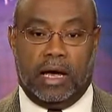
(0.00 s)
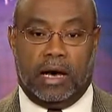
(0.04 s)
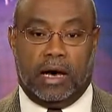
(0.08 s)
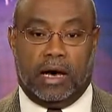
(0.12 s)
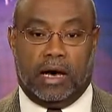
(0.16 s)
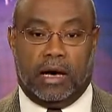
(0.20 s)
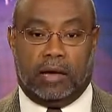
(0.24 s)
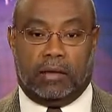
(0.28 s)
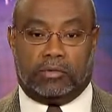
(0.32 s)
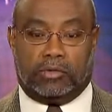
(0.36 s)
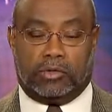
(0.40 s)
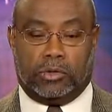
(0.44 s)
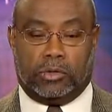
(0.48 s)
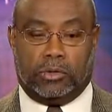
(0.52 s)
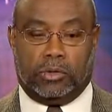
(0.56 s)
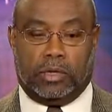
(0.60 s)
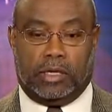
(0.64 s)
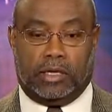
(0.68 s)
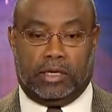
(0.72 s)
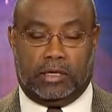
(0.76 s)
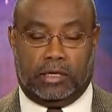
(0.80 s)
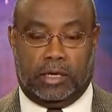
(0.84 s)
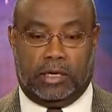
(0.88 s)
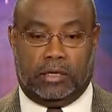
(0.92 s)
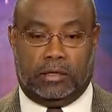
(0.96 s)

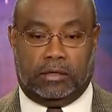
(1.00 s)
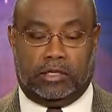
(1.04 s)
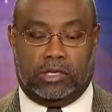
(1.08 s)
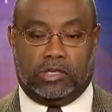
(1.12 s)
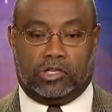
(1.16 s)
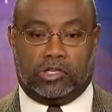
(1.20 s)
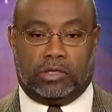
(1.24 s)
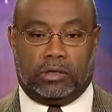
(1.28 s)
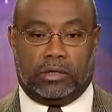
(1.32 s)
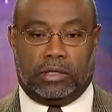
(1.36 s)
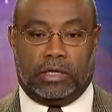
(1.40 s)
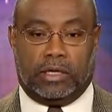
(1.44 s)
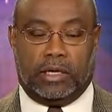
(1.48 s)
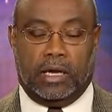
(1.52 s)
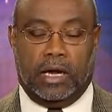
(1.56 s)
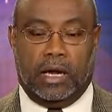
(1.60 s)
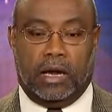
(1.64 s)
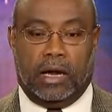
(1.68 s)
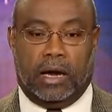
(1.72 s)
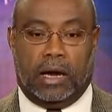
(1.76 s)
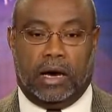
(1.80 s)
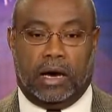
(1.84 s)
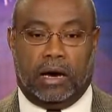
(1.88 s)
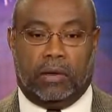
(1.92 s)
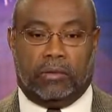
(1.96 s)
And additionally,
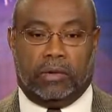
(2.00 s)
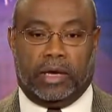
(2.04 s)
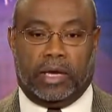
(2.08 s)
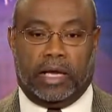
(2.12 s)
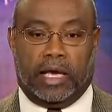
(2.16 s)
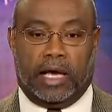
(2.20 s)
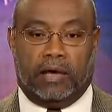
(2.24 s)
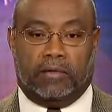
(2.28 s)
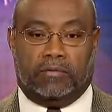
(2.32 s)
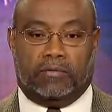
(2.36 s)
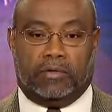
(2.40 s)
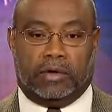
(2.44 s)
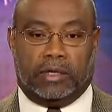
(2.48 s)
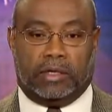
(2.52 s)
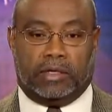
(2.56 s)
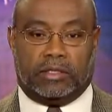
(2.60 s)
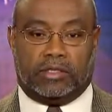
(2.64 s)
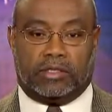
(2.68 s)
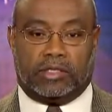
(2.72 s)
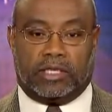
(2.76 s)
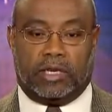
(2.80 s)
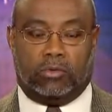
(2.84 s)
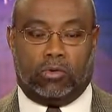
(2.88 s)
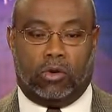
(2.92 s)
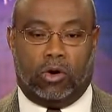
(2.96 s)
we have a
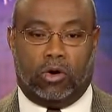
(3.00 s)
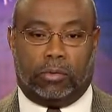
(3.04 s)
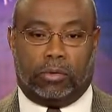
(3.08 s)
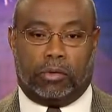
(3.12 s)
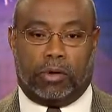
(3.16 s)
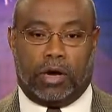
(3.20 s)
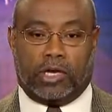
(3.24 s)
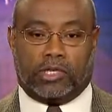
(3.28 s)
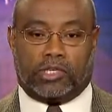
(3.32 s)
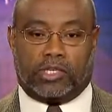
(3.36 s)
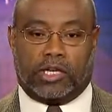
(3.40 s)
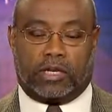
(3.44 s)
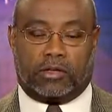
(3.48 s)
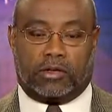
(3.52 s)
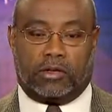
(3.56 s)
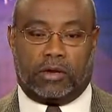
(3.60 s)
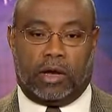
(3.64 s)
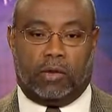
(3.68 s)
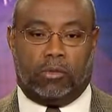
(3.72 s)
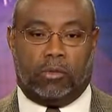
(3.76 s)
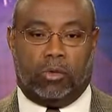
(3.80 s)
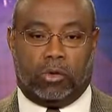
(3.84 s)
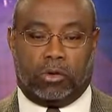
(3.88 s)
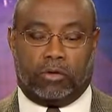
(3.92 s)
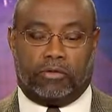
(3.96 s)
seawall project on
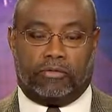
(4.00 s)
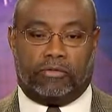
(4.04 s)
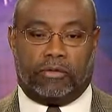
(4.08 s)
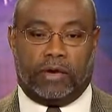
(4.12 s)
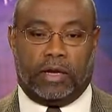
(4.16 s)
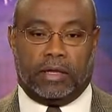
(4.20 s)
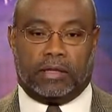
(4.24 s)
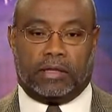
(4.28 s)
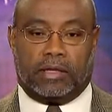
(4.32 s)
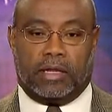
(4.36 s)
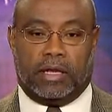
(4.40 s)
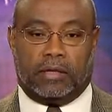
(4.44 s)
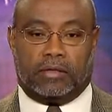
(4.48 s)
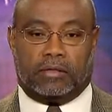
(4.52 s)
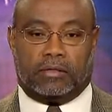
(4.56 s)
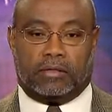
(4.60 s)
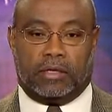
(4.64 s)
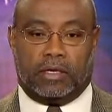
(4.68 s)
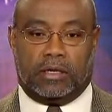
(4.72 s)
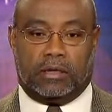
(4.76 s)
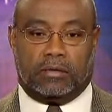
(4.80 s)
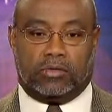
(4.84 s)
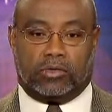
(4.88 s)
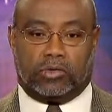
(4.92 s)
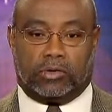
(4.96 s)
our waterfront that
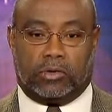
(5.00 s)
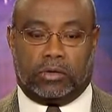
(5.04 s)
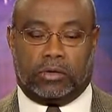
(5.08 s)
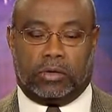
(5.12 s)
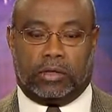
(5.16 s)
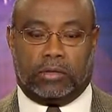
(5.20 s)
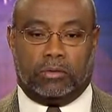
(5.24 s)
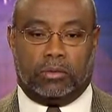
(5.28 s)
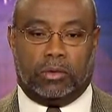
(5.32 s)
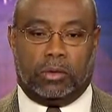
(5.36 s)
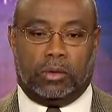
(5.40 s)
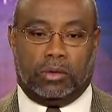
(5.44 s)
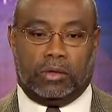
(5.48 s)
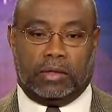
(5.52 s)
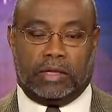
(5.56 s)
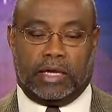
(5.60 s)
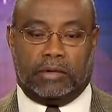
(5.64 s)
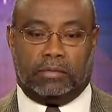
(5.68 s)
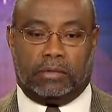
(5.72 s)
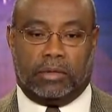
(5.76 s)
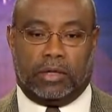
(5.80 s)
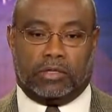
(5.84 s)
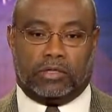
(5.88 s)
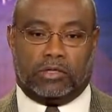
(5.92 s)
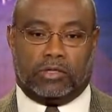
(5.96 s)
certainly will
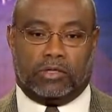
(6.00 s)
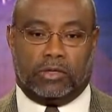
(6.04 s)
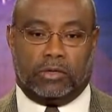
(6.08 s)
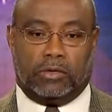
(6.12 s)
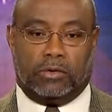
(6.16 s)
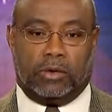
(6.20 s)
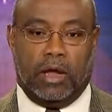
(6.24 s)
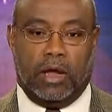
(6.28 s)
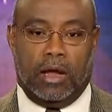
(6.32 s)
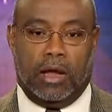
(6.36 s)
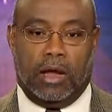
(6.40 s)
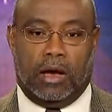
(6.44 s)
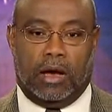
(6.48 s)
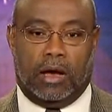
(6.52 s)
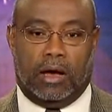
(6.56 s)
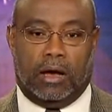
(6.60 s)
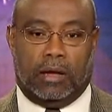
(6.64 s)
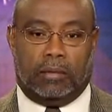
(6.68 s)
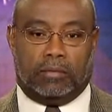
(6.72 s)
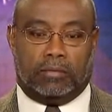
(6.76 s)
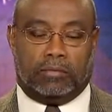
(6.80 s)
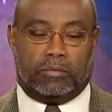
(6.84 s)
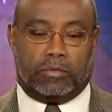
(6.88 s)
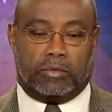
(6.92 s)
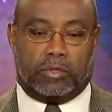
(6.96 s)
enable us to
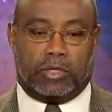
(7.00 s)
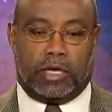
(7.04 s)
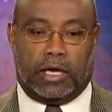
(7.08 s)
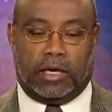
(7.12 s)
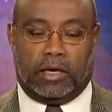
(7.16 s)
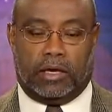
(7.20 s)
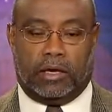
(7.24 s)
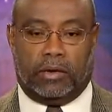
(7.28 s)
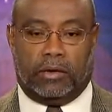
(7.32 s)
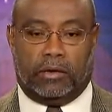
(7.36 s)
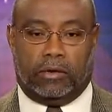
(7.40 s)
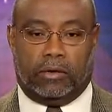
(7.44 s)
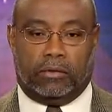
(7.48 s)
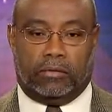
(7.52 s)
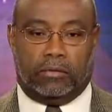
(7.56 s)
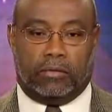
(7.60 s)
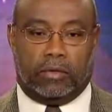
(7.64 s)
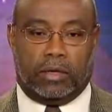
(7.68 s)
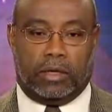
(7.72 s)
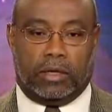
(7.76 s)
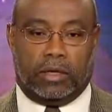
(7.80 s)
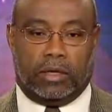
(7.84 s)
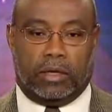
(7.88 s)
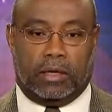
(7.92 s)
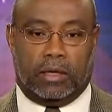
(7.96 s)
take care of
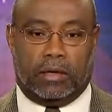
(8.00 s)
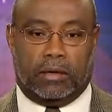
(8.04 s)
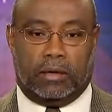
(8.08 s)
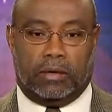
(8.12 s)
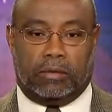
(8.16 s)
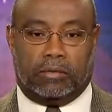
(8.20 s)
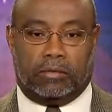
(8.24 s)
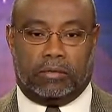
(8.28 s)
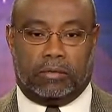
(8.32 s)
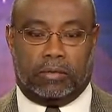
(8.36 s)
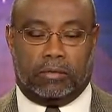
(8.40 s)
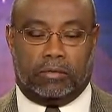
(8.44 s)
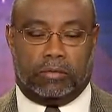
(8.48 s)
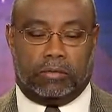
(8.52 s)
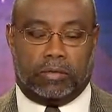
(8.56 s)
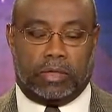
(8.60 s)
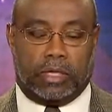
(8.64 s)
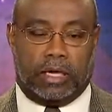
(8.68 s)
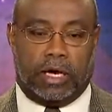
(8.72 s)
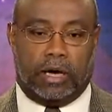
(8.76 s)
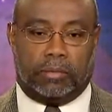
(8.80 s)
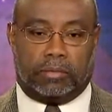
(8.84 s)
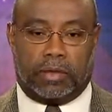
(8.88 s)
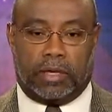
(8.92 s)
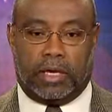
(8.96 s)

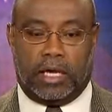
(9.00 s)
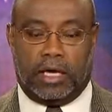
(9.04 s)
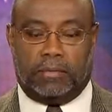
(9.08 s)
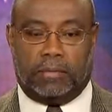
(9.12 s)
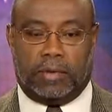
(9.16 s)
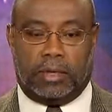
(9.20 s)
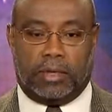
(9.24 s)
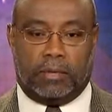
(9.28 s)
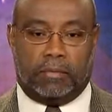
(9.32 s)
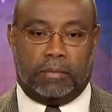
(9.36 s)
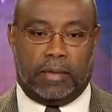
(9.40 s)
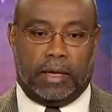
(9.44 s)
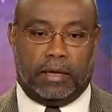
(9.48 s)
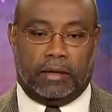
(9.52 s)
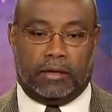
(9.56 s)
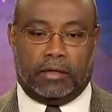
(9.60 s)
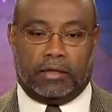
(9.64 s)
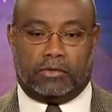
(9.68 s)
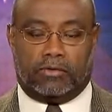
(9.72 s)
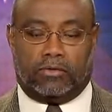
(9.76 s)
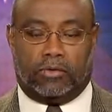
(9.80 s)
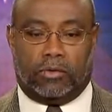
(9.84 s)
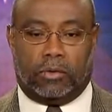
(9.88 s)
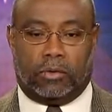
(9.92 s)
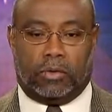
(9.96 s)
the upkeep and the
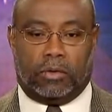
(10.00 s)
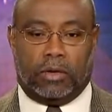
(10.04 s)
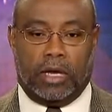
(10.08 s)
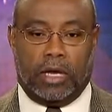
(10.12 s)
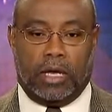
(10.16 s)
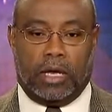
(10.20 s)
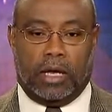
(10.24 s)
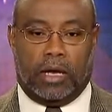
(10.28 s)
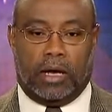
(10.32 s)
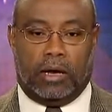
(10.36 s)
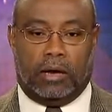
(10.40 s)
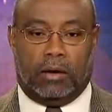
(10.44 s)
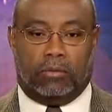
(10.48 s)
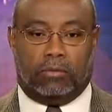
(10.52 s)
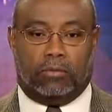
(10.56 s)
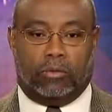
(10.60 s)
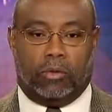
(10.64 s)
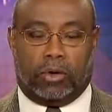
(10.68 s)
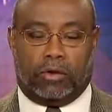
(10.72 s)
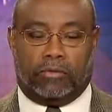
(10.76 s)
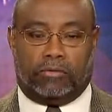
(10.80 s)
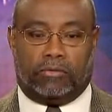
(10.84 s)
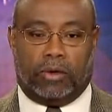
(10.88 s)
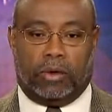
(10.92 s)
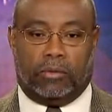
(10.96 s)
maintenance for
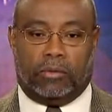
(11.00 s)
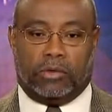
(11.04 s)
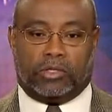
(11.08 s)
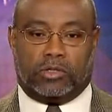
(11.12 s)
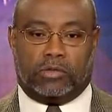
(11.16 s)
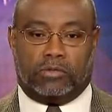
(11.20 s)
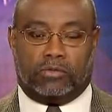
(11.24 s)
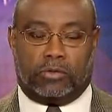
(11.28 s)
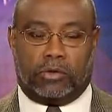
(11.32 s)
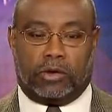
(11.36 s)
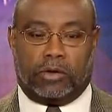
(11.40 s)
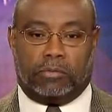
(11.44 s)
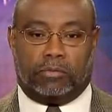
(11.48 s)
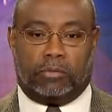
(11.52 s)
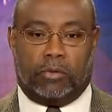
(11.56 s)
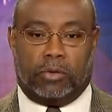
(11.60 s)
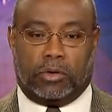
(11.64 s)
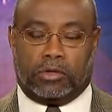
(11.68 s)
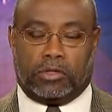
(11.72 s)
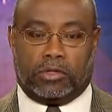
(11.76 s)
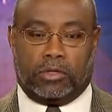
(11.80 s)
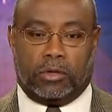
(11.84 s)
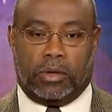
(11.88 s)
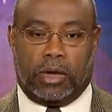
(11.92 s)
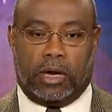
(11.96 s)
waterfront, which is very
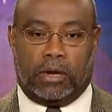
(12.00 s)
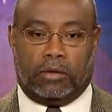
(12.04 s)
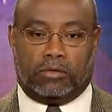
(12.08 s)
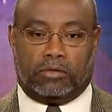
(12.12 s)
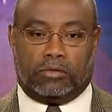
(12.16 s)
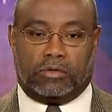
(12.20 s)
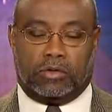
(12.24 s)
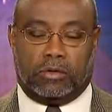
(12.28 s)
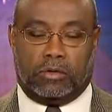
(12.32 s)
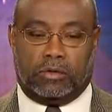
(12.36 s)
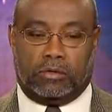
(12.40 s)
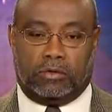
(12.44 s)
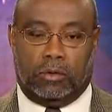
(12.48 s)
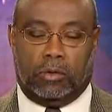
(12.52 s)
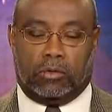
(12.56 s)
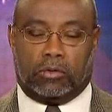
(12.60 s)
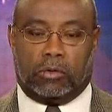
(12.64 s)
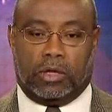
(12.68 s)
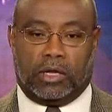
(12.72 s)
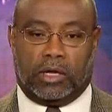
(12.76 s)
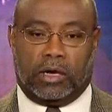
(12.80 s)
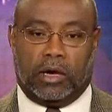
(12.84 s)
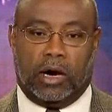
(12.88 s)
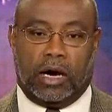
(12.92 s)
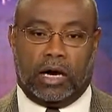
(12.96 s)
important to our
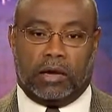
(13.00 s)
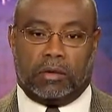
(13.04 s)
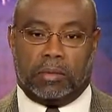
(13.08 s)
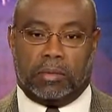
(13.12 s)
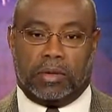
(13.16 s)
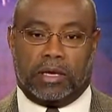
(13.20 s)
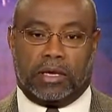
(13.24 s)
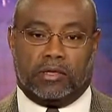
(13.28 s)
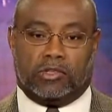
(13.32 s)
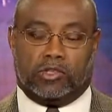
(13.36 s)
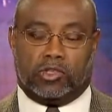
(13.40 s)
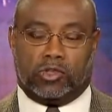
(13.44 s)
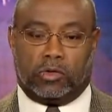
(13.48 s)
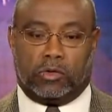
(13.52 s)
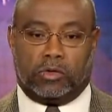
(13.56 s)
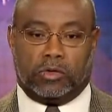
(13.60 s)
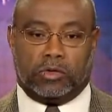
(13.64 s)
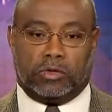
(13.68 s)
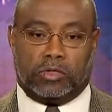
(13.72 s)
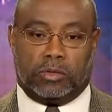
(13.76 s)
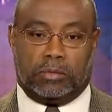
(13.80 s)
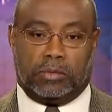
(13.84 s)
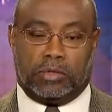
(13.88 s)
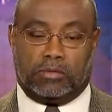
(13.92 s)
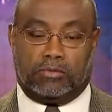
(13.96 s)
local economy because
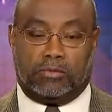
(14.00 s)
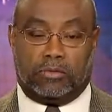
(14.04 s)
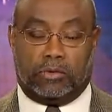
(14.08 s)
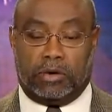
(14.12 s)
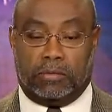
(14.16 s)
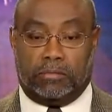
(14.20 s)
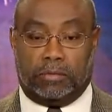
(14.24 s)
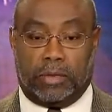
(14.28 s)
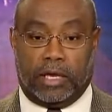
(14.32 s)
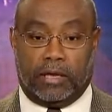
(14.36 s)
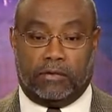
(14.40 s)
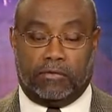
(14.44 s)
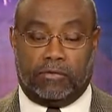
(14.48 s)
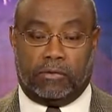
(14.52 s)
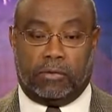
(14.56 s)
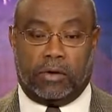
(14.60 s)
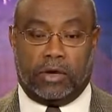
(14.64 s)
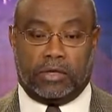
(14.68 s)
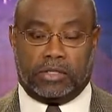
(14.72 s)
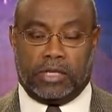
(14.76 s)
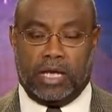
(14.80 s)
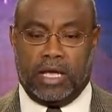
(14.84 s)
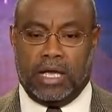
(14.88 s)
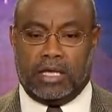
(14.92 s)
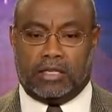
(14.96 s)
tourism is very big for
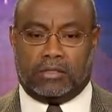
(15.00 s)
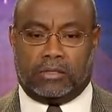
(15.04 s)
us.